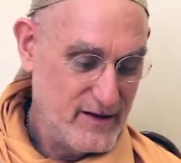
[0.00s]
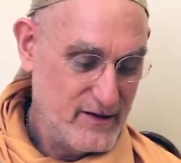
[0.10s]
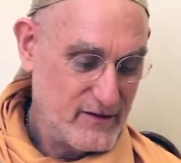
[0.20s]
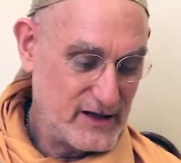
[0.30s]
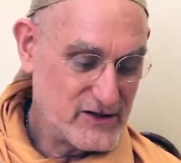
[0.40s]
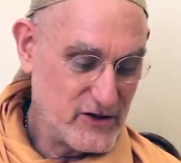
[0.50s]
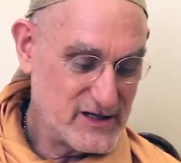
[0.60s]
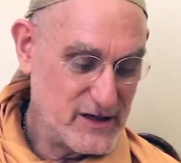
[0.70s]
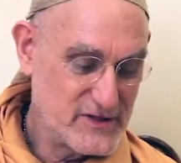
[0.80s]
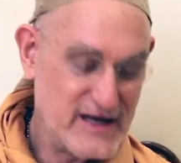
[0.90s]
Right, so it
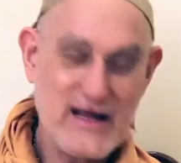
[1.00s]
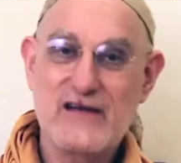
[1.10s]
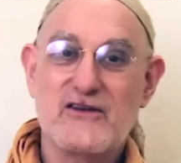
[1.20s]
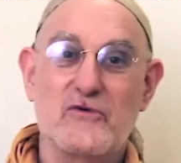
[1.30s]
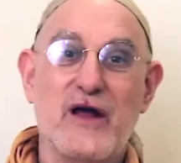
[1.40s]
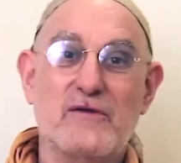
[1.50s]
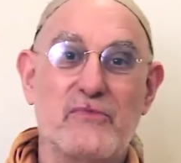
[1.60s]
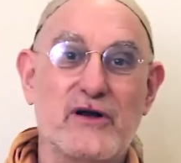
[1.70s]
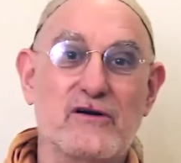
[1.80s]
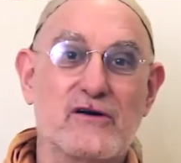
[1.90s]
seems he has a red
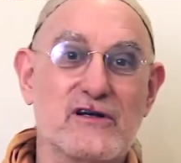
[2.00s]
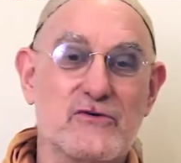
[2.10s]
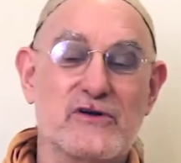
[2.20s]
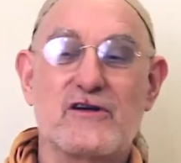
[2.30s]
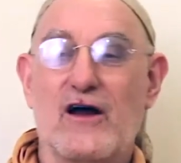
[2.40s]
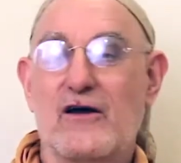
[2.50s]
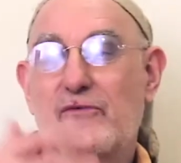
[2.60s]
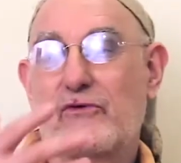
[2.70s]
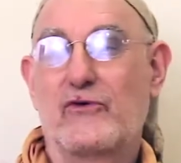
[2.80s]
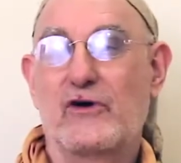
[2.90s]
beard, because we saw
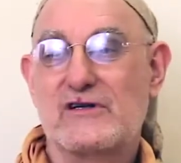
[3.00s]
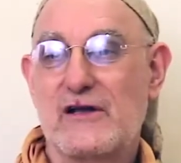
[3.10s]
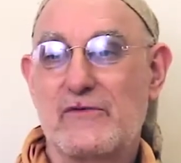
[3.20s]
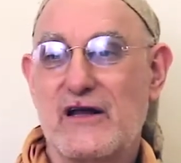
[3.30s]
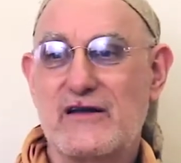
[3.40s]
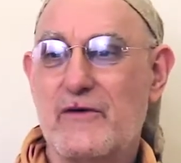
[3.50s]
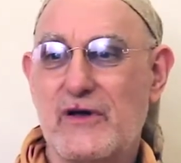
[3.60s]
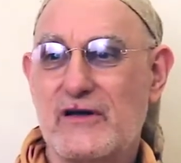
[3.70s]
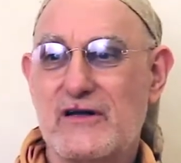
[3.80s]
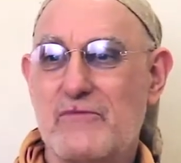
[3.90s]
before it seemed
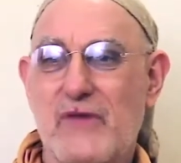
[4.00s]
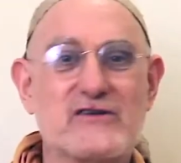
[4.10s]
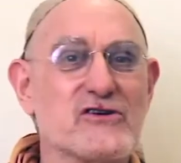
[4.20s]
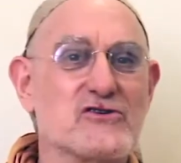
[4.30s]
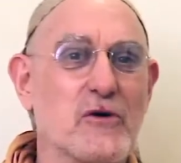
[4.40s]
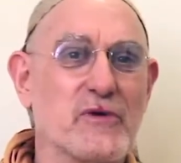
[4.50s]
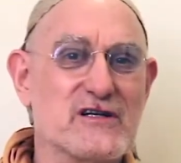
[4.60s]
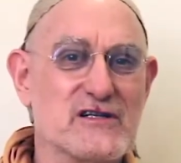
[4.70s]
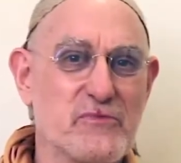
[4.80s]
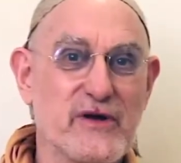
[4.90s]
Hidimba didn't mention so much
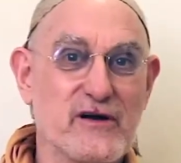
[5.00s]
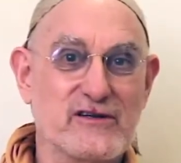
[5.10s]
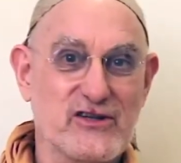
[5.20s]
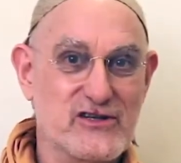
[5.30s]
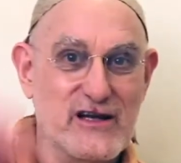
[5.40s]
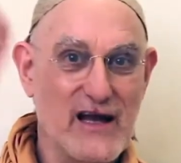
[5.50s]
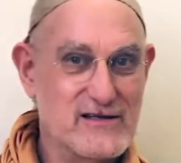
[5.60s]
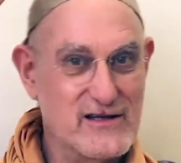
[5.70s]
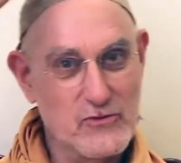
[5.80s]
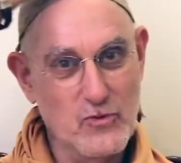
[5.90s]
his beard, just he has
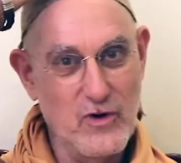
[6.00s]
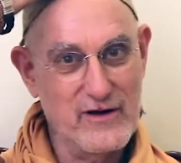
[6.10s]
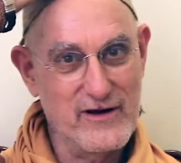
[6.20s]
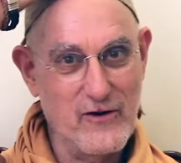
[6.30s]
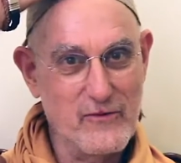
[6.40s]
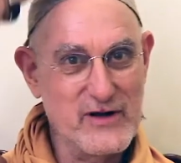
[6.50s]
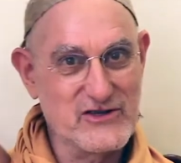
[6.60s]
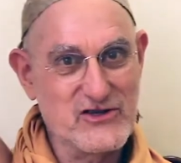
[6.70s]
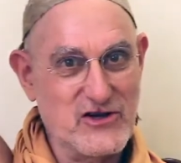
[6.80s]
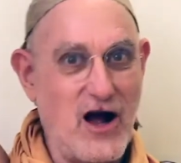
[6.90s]
this one, big
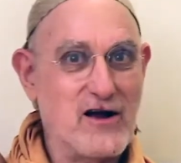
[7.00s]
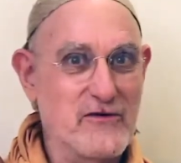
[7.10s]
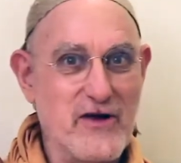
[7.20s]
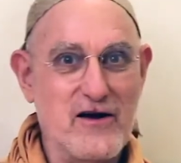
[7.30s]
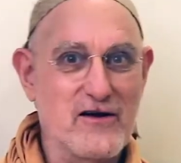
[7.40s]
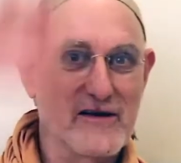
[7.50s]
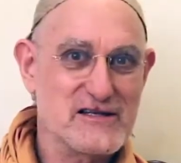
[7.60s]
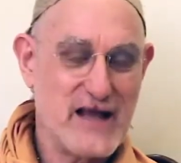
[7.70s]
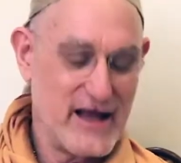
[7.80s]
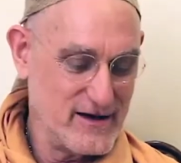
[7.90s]
shock of hair on his
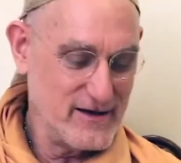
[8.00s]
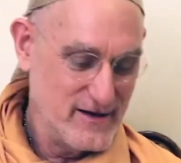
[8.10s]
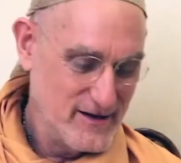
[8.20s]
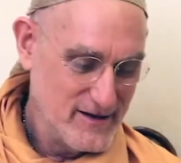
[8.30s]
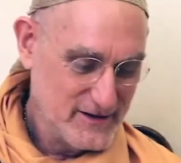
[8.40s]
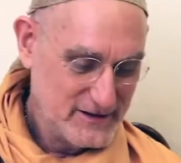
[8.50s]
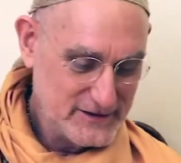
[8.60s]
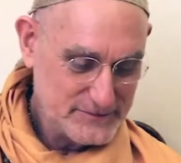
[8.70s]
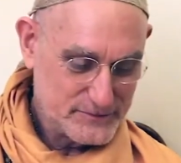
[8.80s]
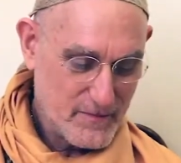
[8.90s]
head.
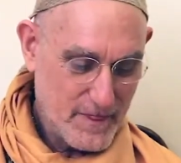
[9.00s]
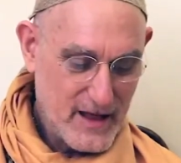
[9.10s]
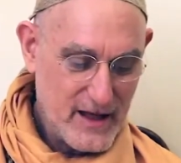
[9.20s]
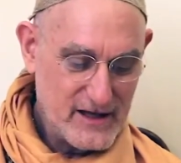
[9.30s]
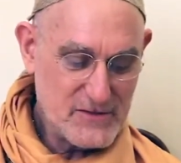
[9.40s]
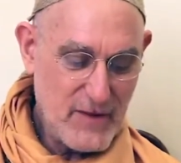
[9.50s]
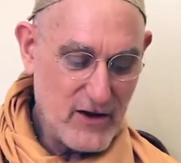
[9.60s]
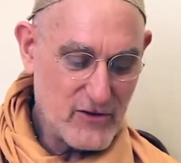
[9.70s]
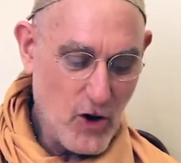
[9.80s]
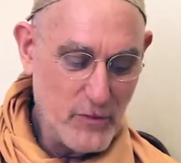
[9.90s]
His
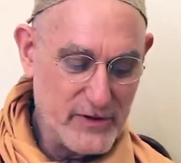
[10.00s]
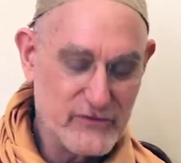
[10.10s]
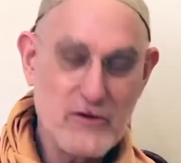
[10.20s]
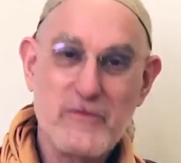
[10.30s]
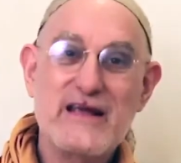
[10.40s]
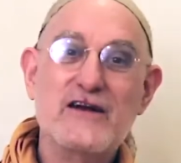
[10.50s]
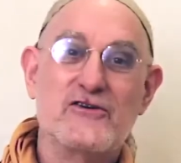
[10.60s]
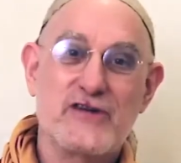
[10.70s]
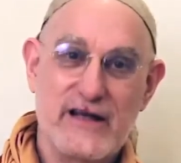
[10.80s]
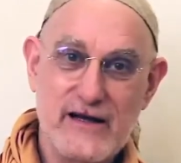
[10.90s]
mouth opened from ear
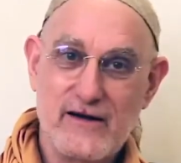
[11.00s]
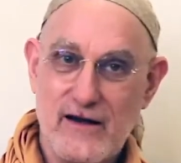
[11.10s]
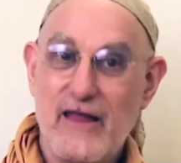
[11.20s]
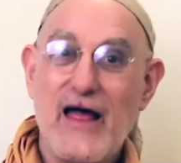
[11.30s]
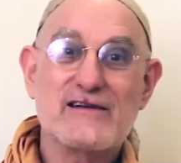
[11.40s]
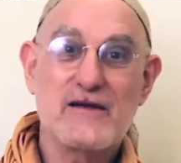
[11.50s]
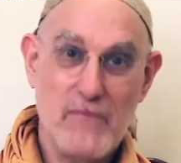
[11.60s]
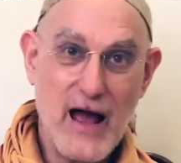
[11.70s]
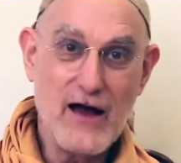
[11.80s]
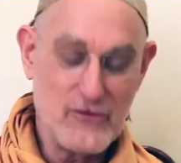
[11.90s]
to ear. Now that's a
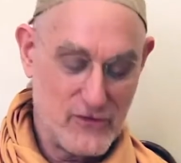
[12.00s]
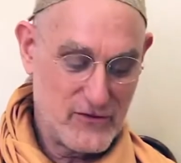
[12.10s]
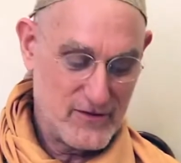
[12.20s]
mouth.